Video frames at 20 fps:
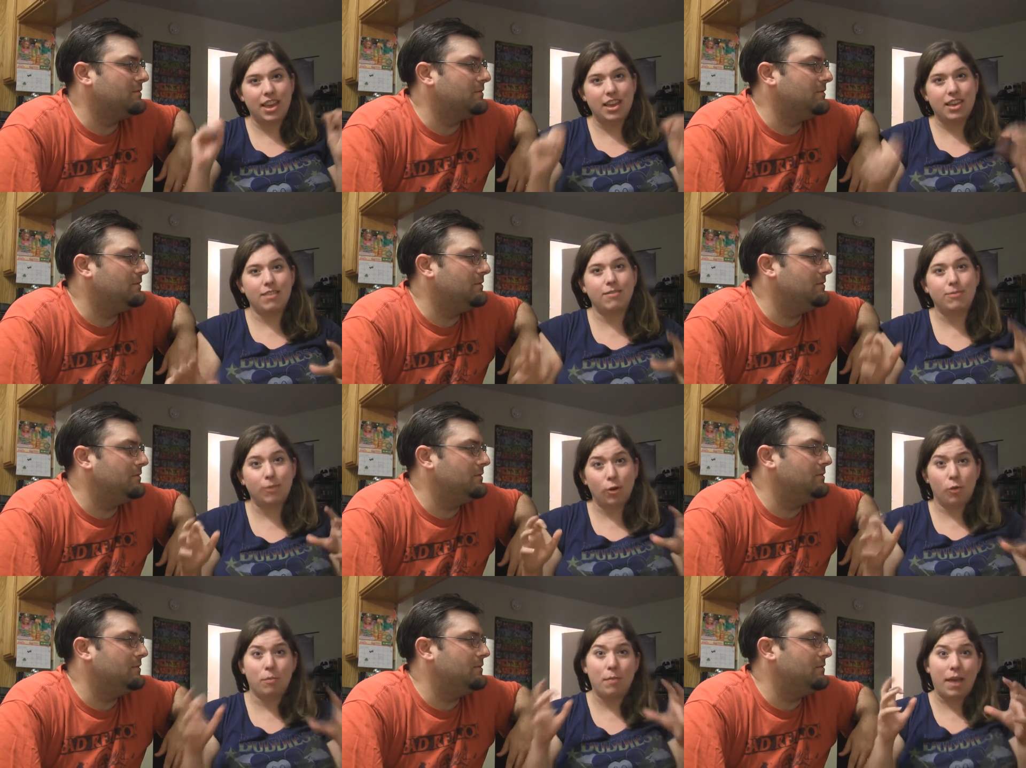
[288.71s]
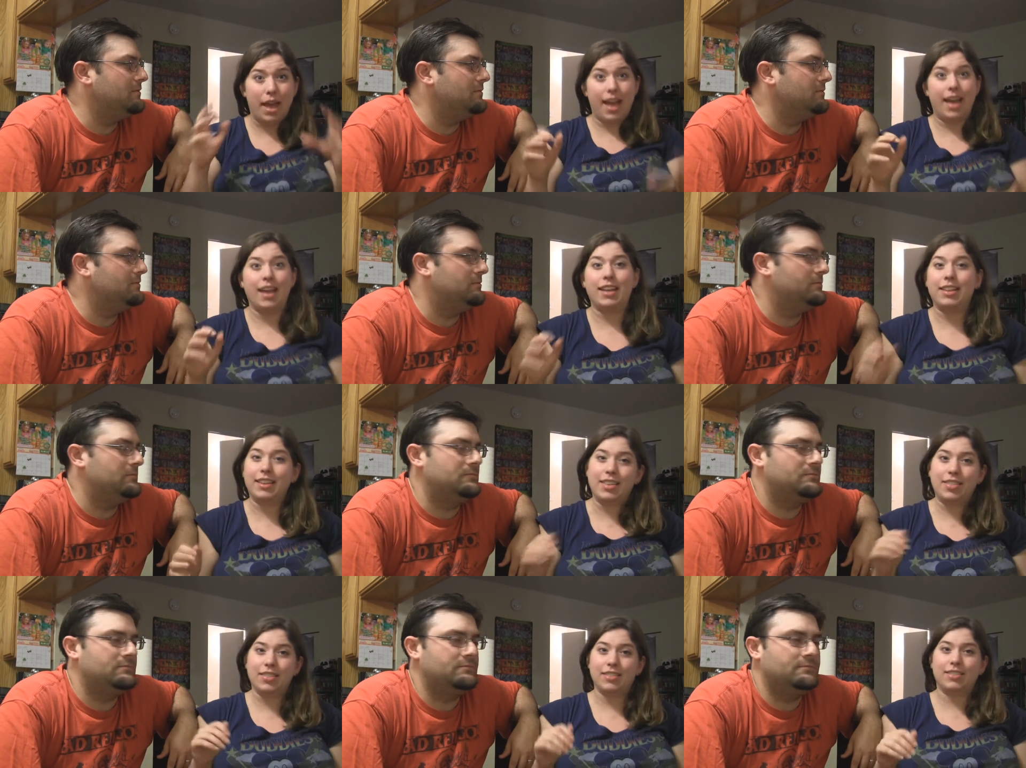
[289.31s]
Speaker 1: the evil
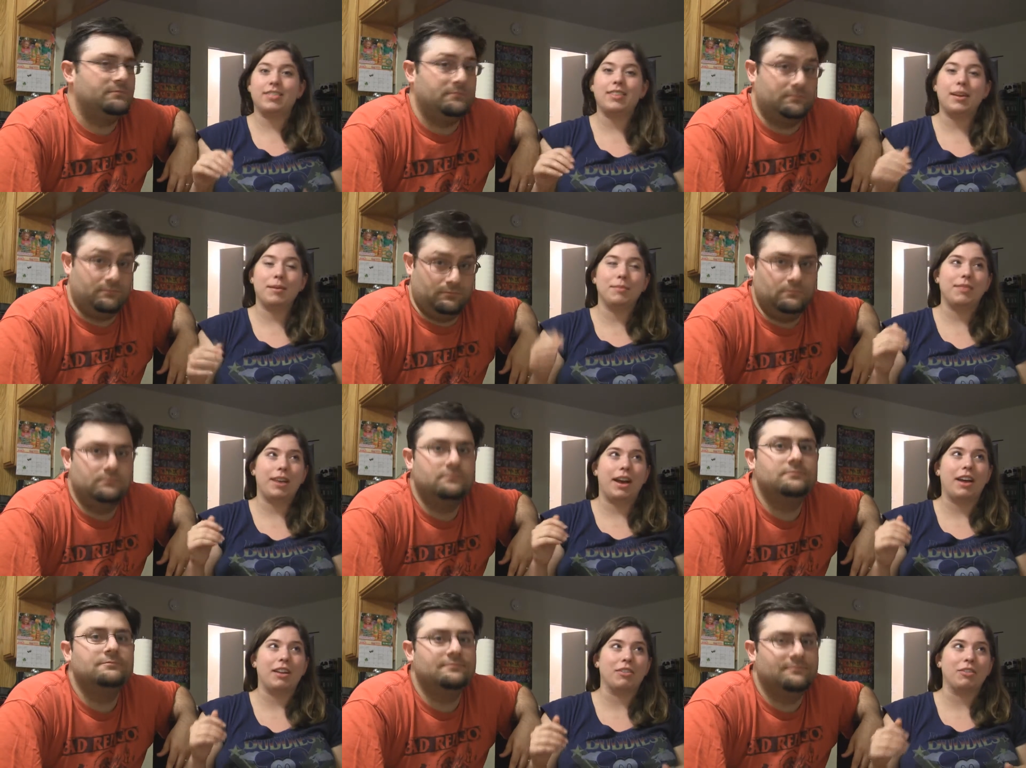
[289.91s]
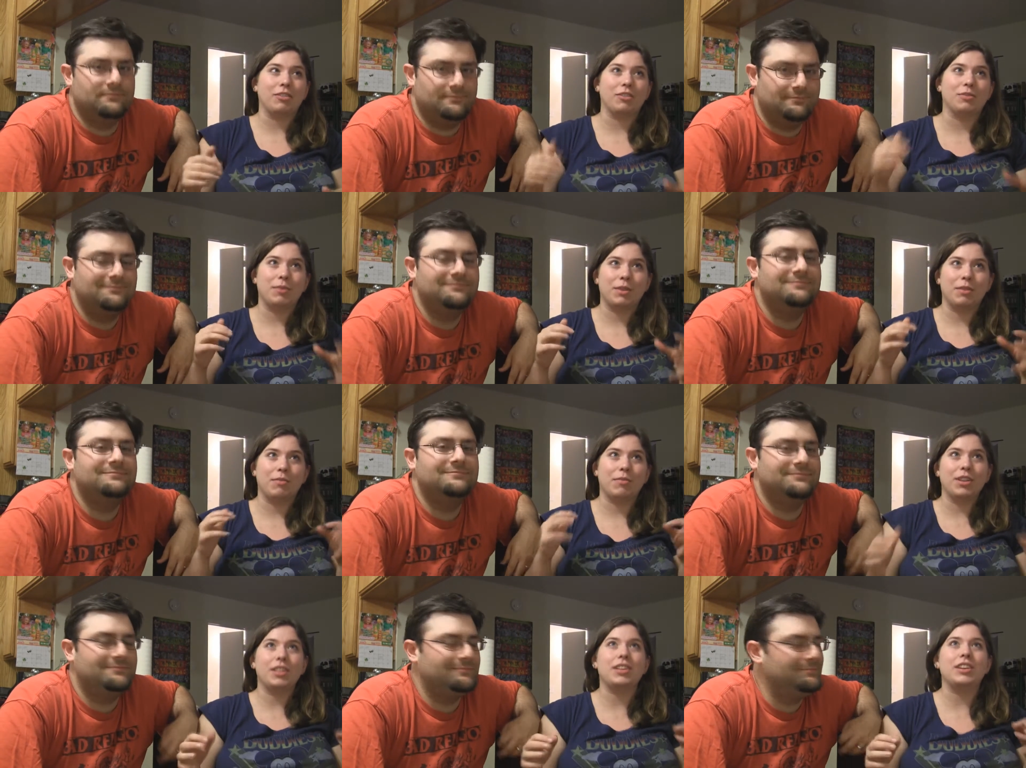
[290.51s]
man in the subtitles.
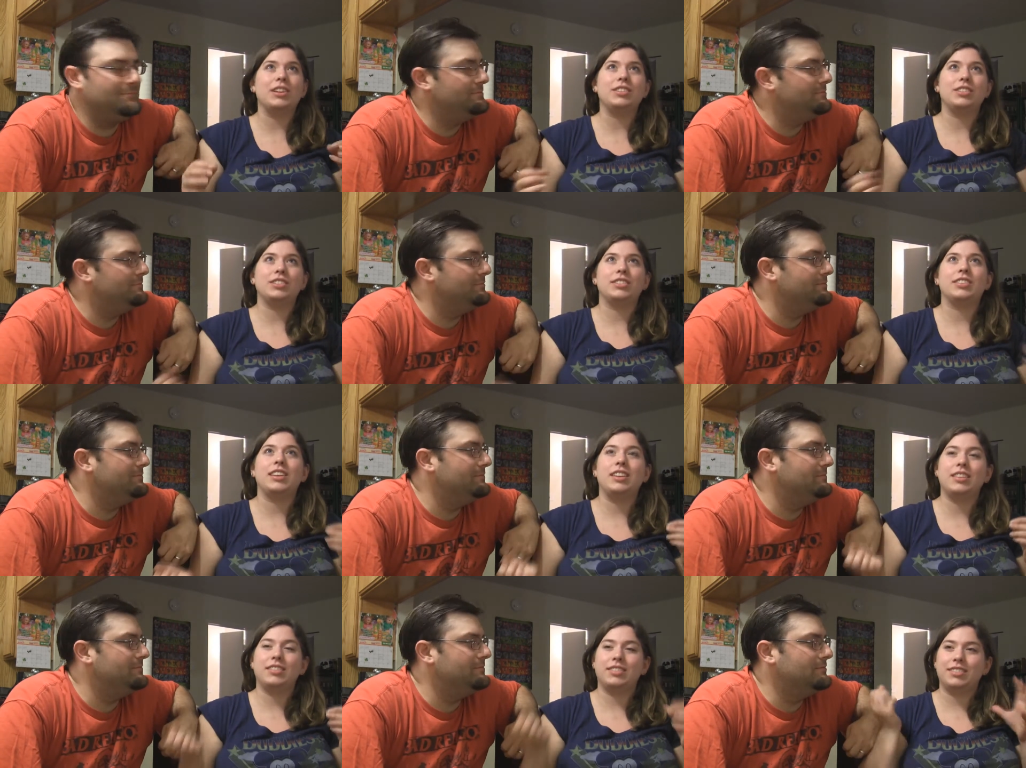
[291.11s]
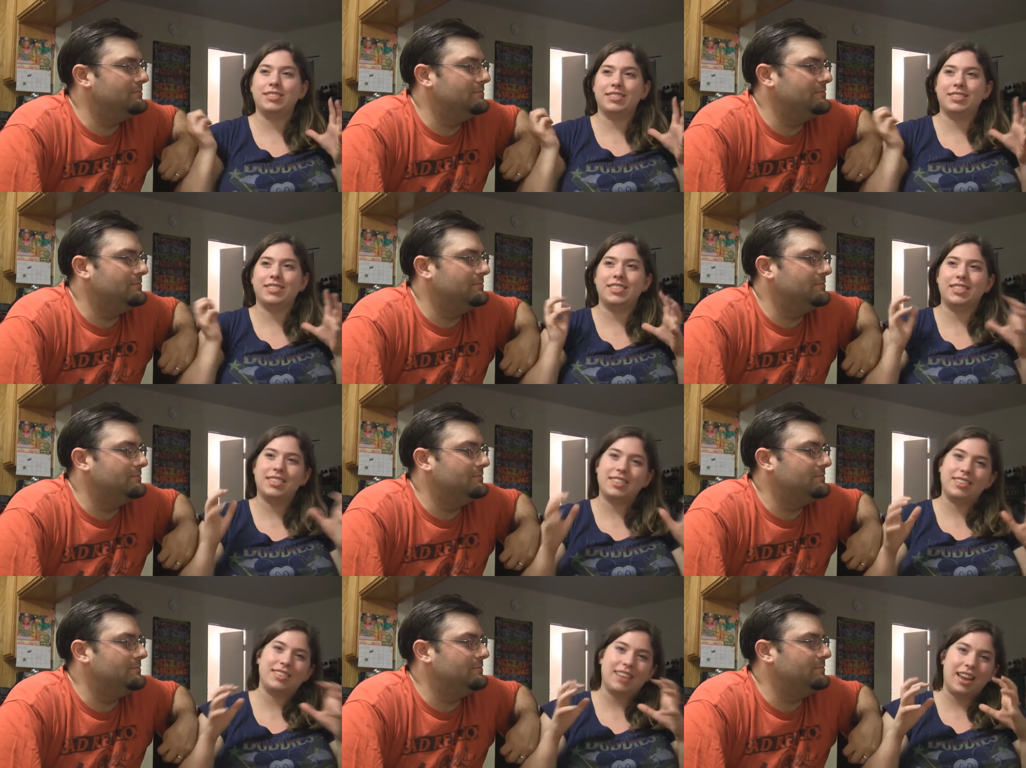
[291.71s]
We really just he's just
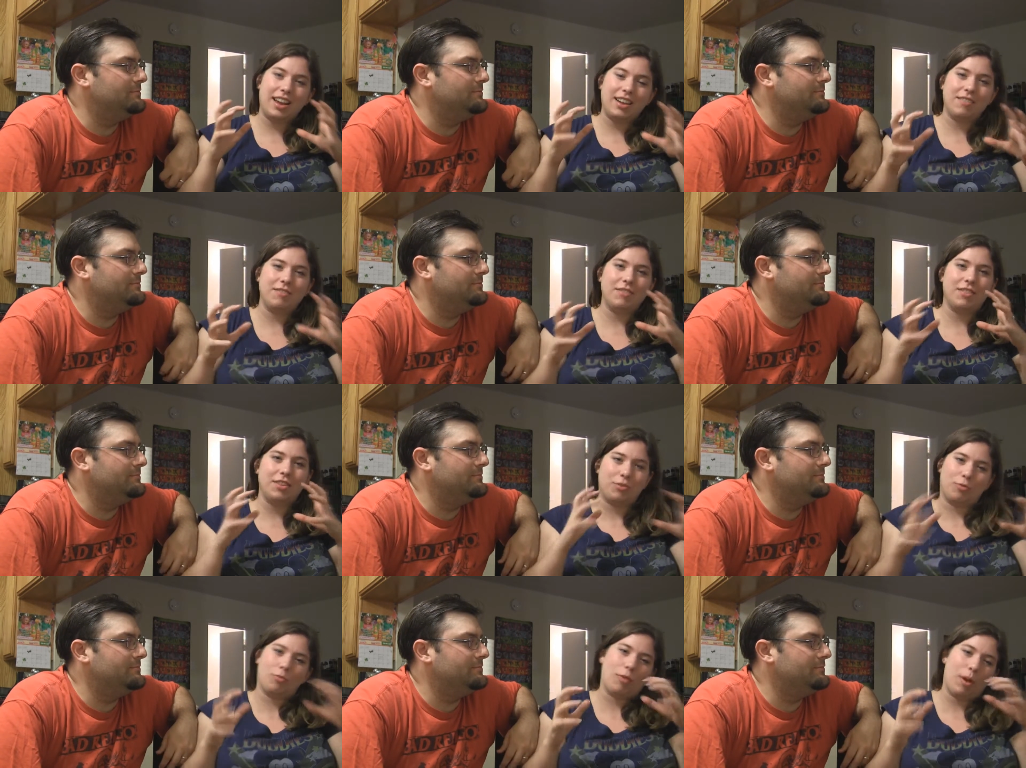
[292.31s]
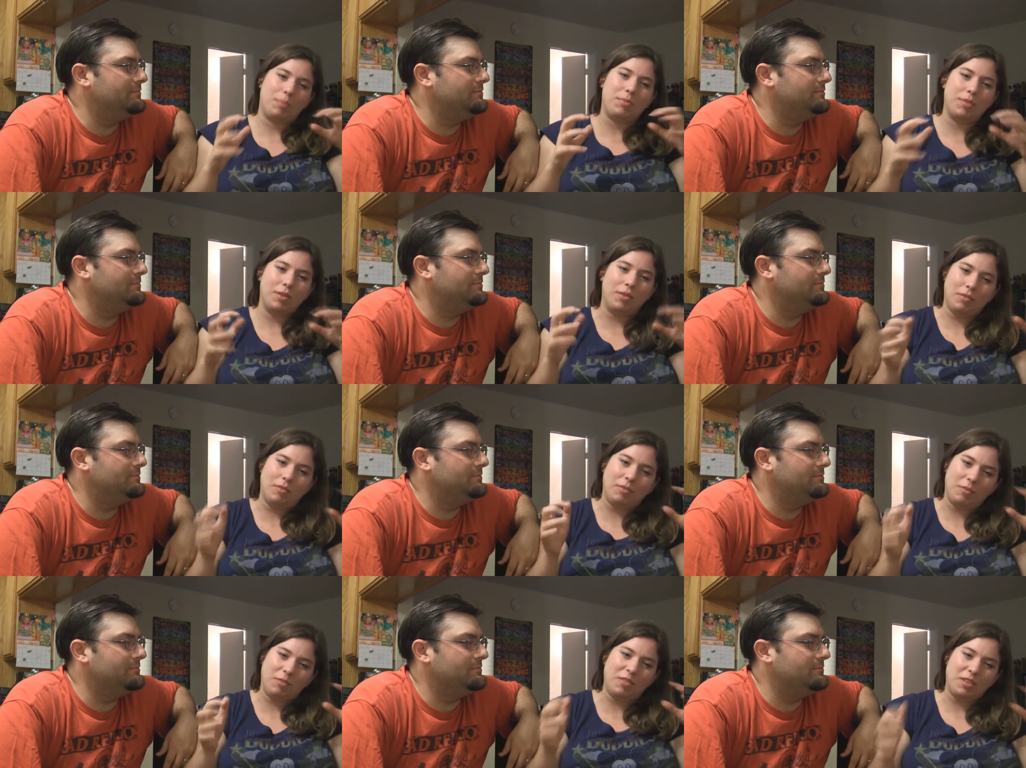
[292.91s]
this kind of
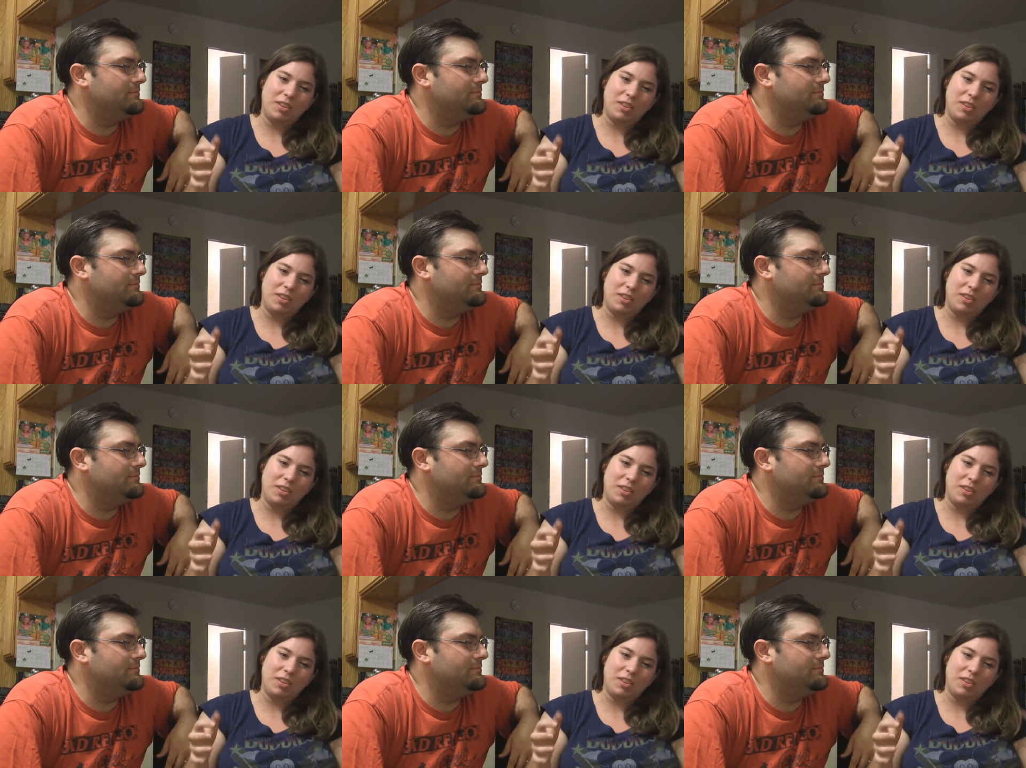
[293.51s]
disruptive.